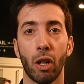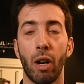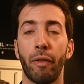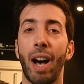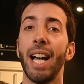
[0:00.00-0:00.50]

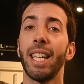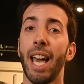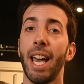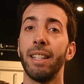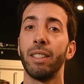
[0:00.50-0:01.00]
of
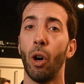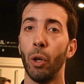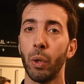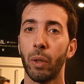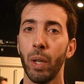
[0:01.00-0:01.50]
high-end
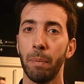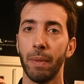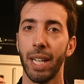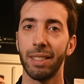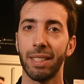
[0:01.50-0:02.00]
audio
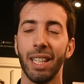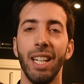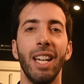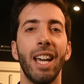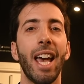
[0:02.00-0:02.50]
equipment
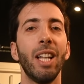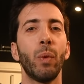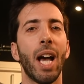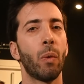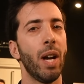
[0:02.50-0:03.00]
and
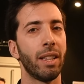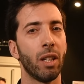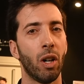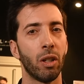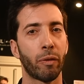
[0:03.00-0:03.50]
we are well
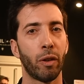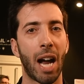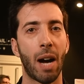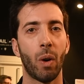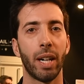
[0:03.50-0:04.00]
known for
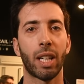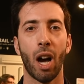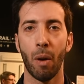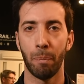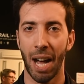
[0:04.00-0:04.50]
our
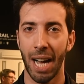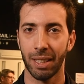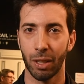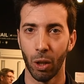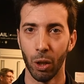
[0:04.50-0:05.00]

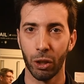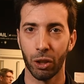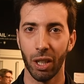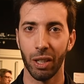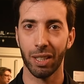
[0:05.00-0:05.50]
compact
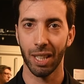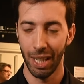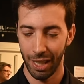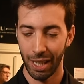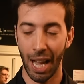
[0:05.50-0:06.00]
solutions
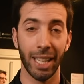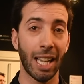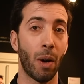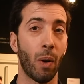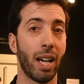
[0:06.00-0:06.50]
like
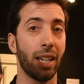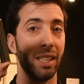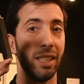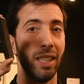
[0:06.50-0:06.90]
our